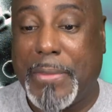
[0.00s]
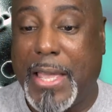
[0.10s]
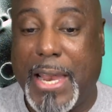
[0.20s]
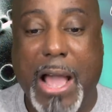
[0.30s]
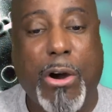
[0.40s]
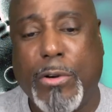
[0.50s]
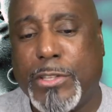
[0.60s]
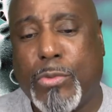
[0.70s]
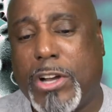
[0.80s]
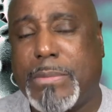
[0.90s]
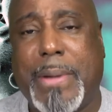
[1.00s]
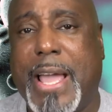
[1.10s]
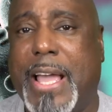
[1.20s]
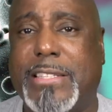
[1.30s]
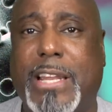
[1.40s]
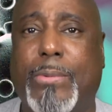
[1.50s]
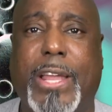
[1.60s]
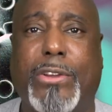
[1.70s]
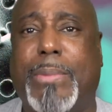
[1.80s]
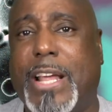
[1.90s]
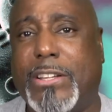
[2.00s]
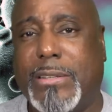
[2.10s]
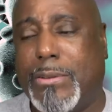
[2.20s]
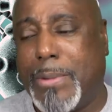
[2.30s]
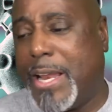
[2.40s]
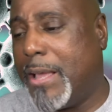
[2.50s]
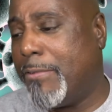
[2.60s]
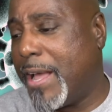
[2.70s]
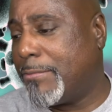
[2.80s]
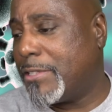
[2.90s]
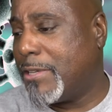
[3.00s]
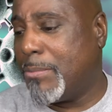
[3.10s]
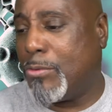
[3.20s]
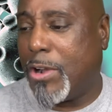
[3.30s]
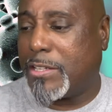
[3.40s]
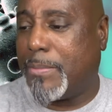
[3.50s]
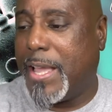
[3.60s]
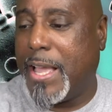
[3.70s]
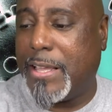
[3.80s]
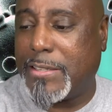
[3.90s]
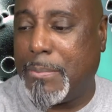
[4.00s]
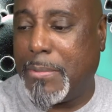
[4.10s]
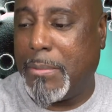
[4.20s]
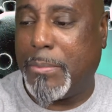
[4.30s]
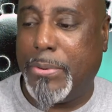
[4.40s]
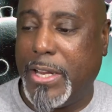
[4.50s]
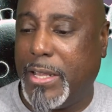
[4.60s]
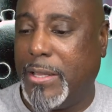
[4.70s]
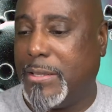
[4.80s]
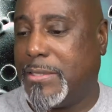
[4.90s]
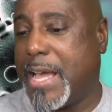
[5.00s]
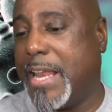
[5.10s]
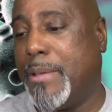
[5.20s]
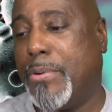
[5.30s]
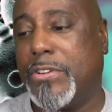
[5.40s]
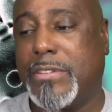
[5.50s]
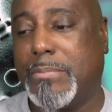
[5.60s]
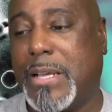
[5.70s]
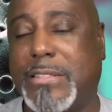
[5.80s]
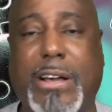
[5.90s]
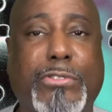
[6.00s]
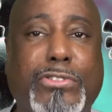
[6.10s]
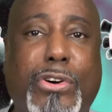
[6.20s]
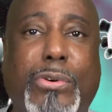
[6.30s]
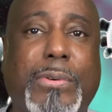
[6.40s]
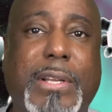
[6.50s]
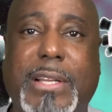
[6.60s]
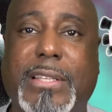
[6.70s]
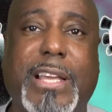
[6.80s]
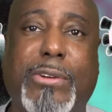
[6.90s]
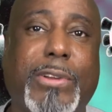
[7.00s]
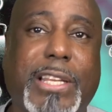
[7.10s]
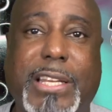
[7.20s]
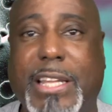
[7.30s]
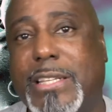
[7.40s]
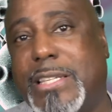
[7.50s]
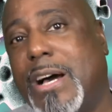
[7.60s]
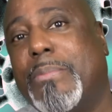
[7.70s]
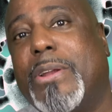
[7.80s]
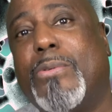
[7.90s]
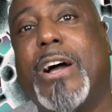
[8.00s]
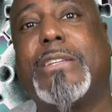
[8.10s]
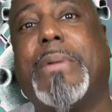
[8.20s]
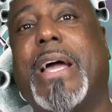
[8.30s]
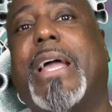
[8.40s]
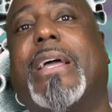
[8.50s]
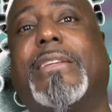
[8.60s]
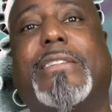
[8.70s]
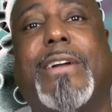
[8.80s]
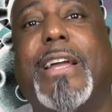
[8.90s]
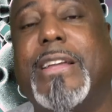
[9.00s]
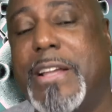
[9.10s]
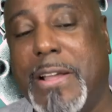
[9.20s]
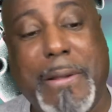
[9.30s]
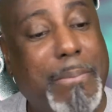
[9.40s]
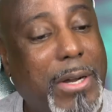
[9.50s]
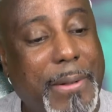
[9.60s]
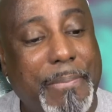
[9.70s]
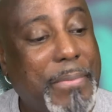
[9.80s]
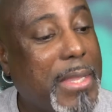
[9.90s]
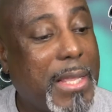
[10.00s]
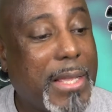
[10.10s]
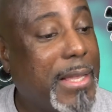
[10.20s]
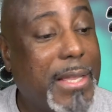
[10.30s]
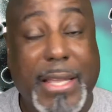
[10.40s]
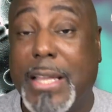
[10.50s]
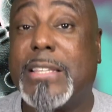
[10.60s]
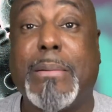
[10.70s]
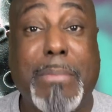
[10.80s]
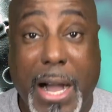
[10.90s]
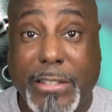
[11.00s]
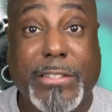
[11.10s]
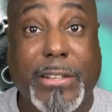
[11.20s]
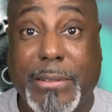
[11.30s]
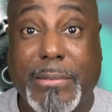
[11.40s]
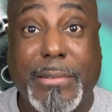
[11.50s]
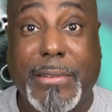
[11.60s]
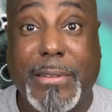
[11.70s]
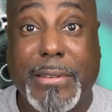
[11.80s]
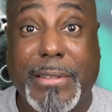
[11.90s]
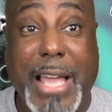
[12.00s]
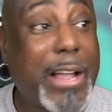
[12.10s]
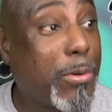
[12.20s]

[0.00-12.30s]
And I always wash my hands anyway. Nobody nobody ever have to tell me to wash my hands. I'm I'm a pretty tidy person myself, so they don't really need to tell me to wash my hands, right? But it's a monster. That